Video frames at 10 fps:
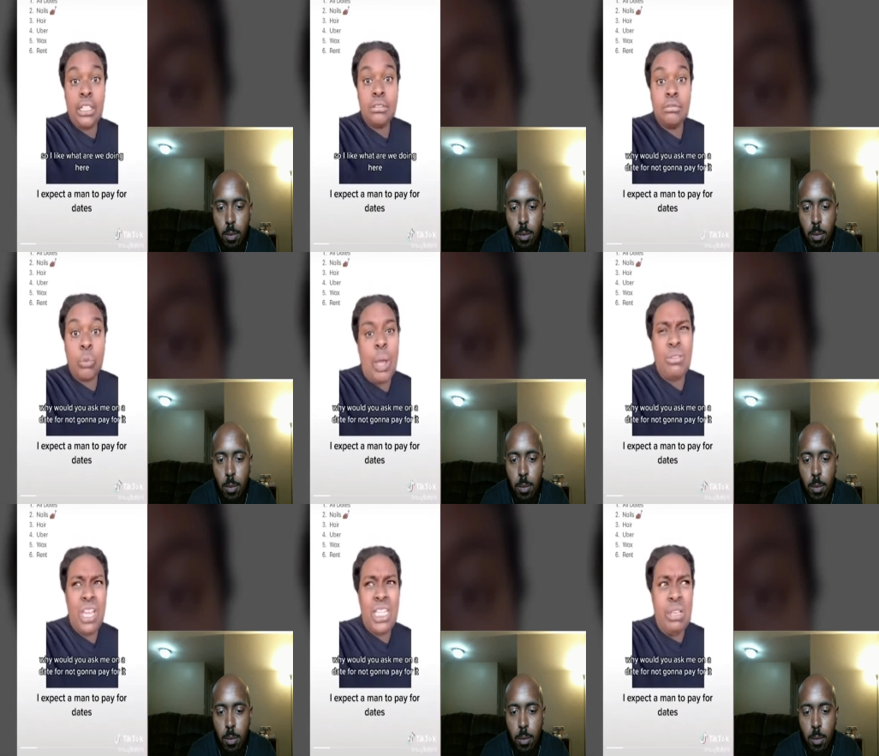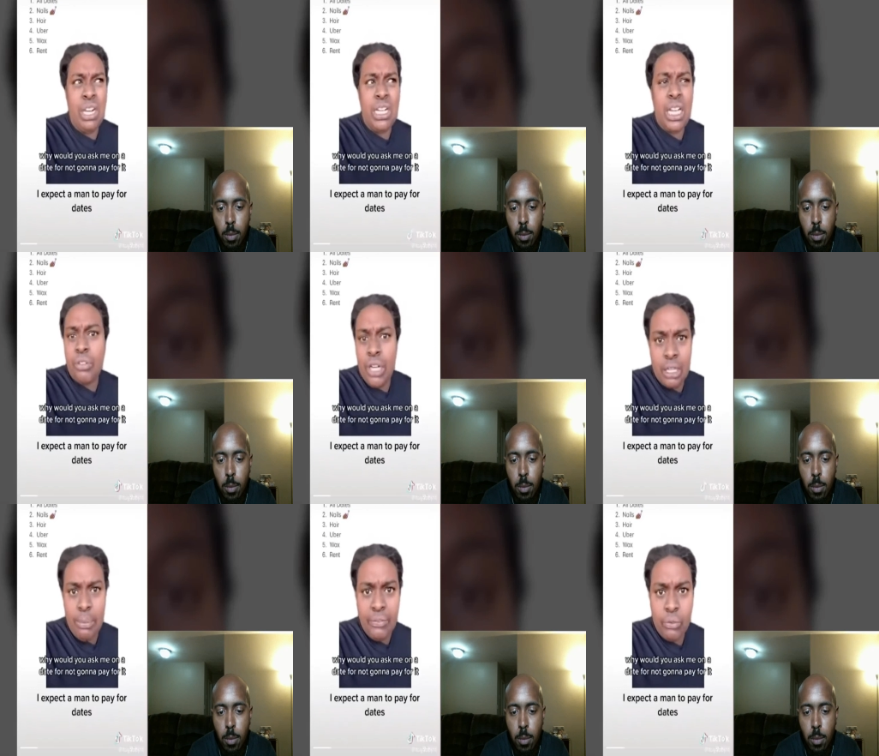Speaker 1: Why would you ask me on a date if you're not gonna
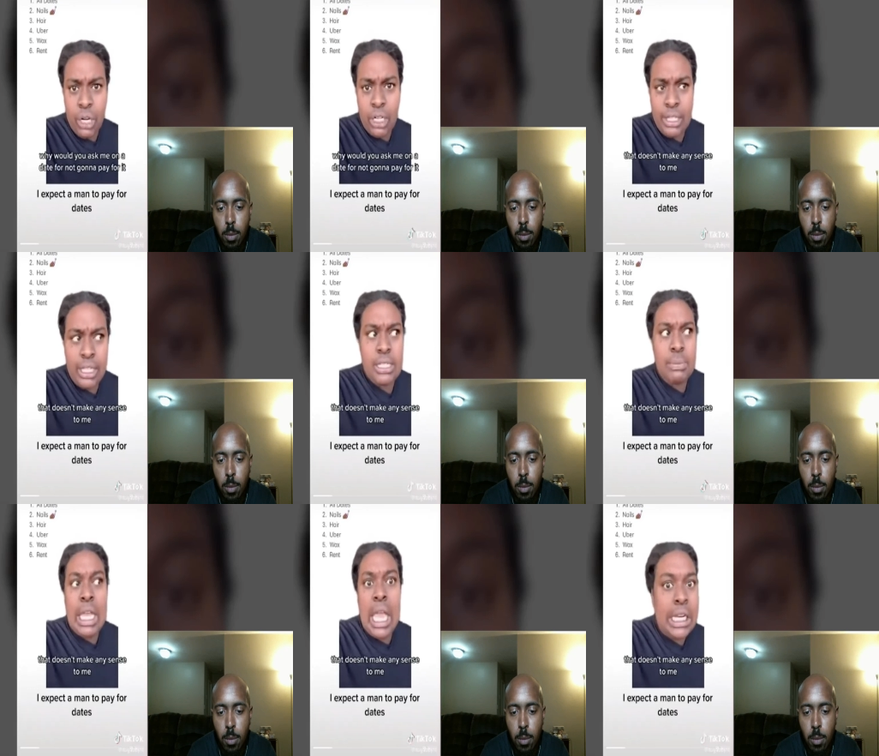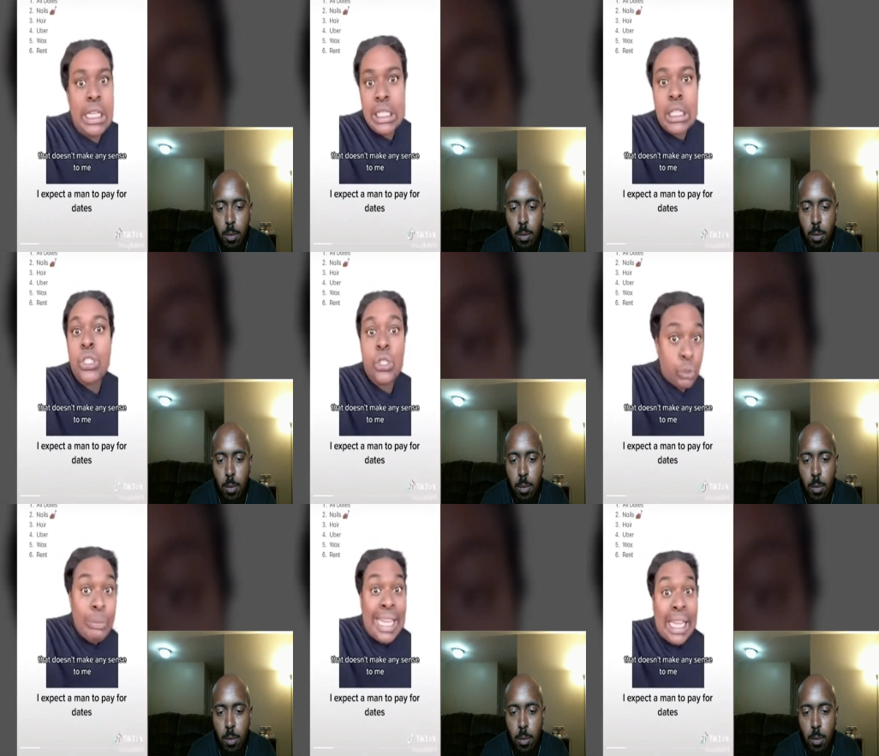pay for it? That doesn't make any sense to
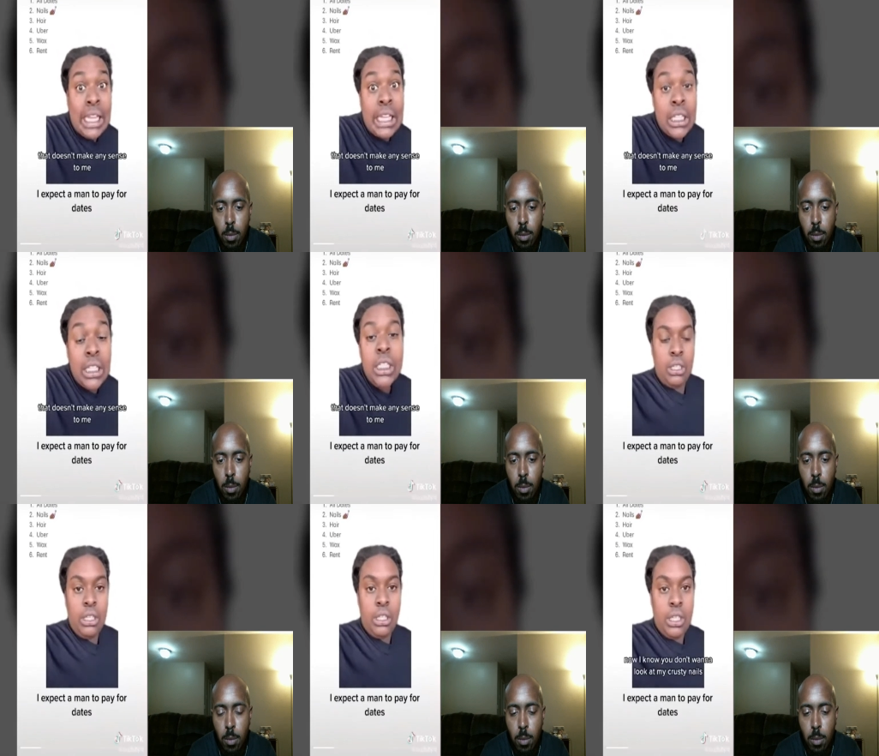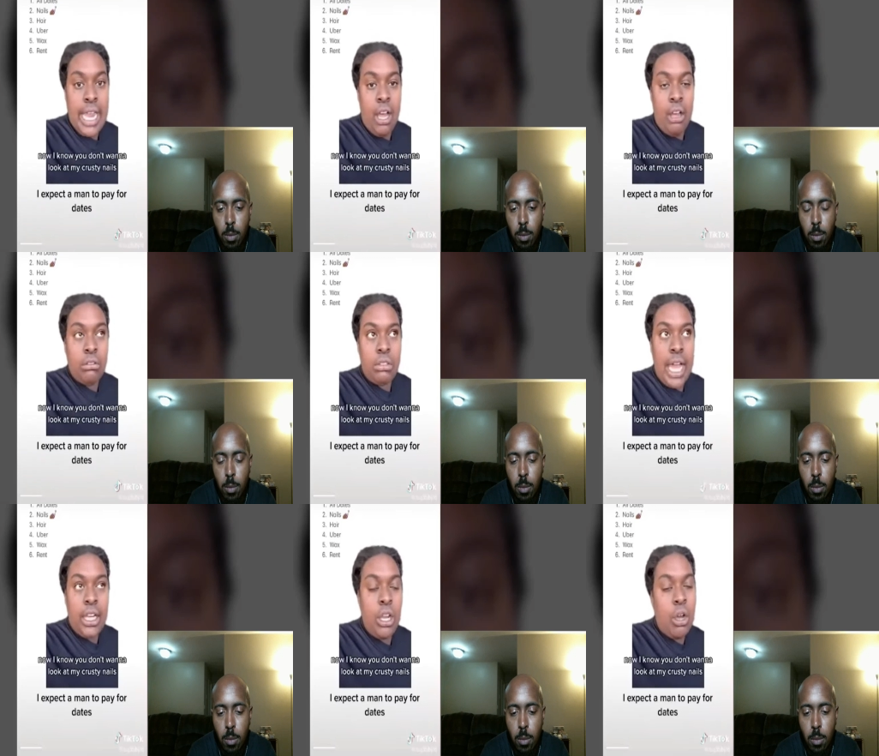me. Now, I
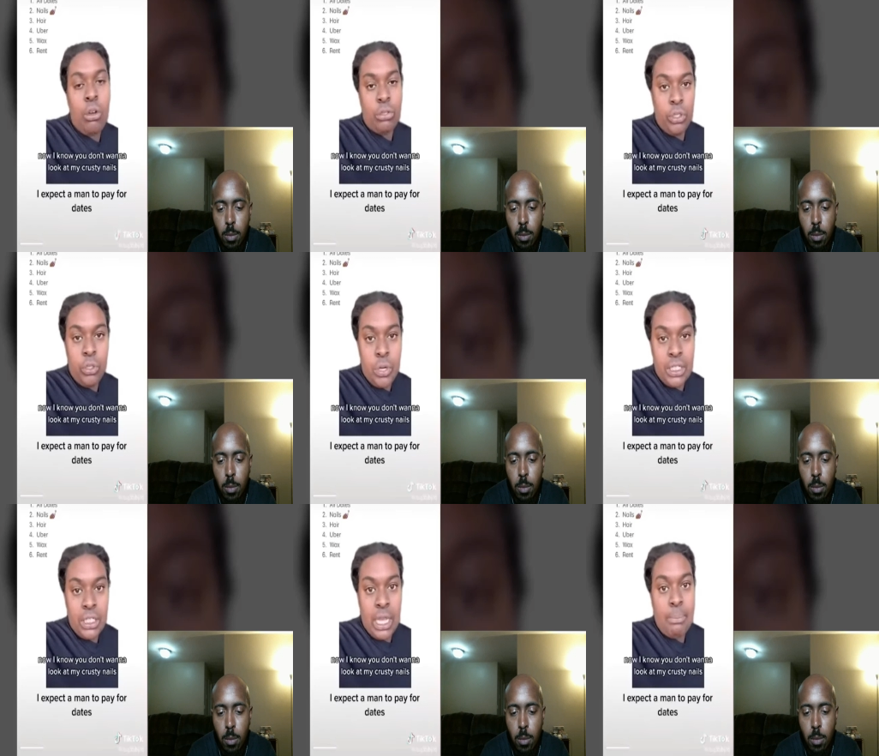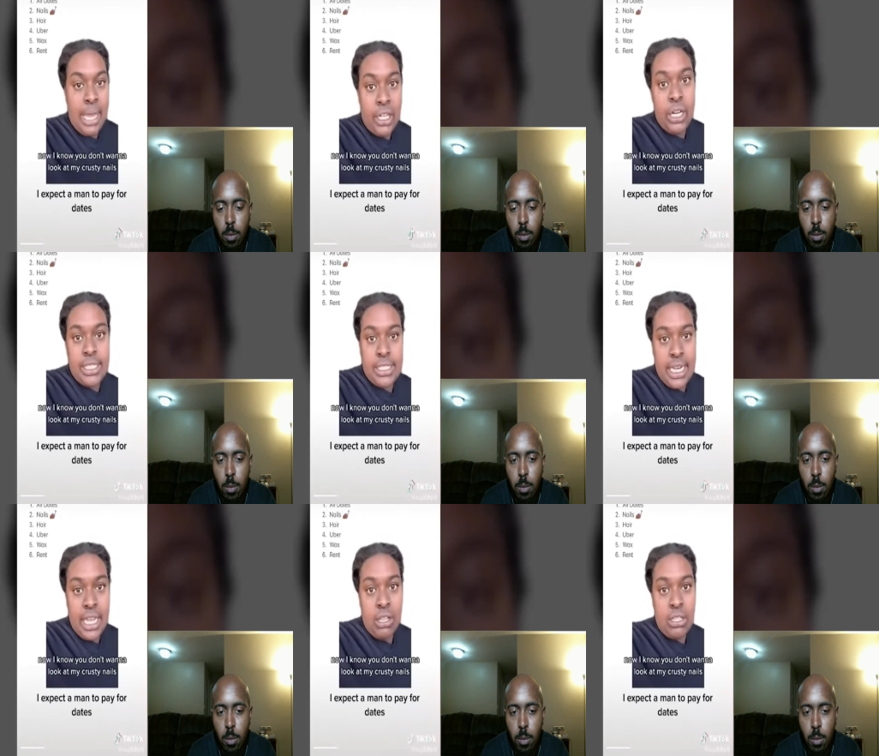know you don't want to look at my crusty
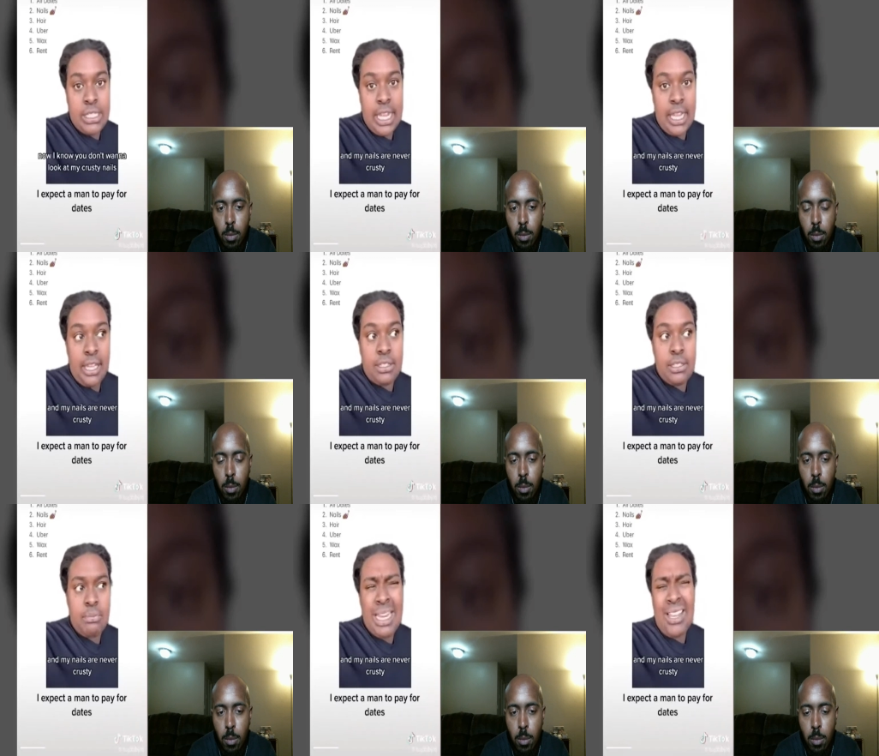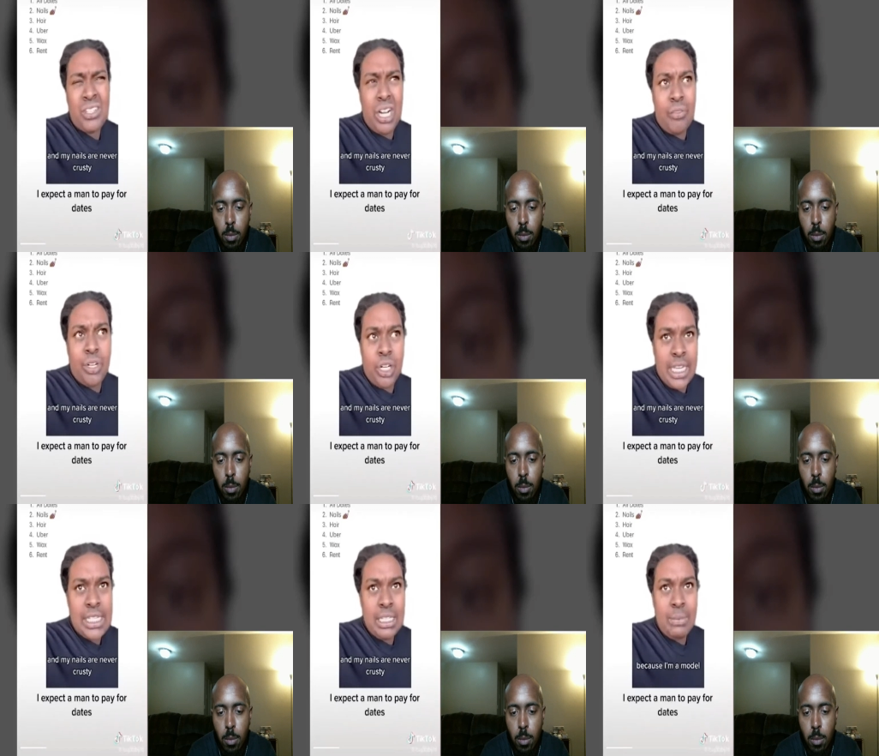nails, and my nails are never
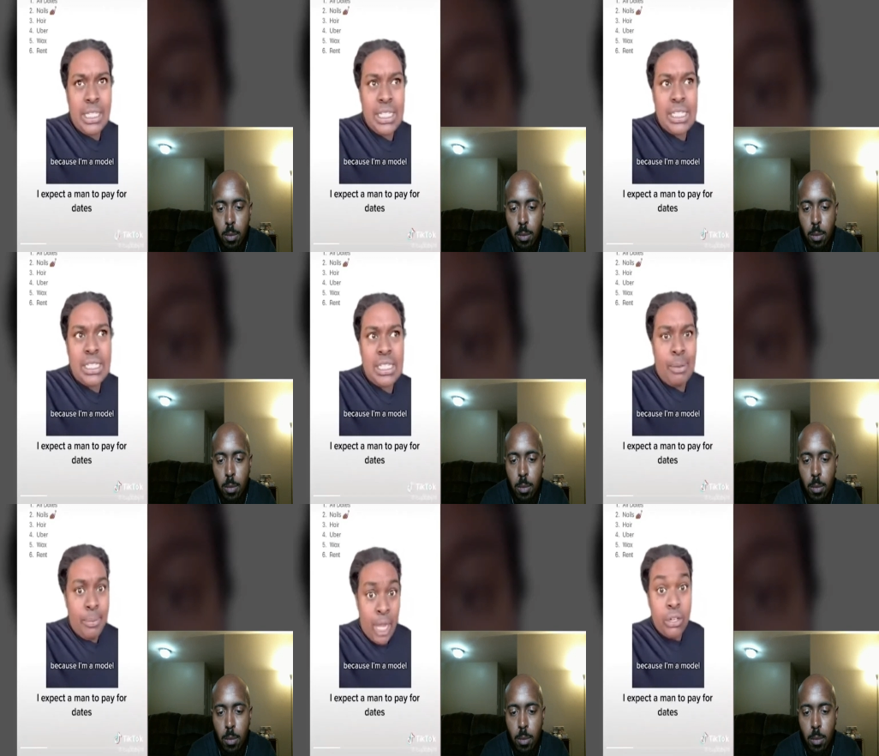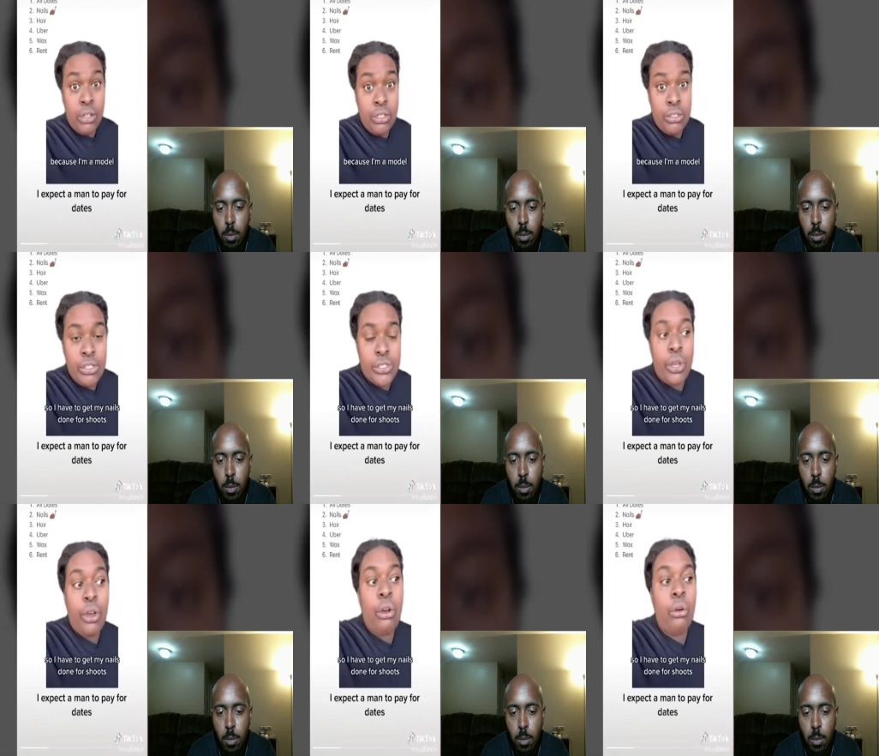crusty because I'm a model. So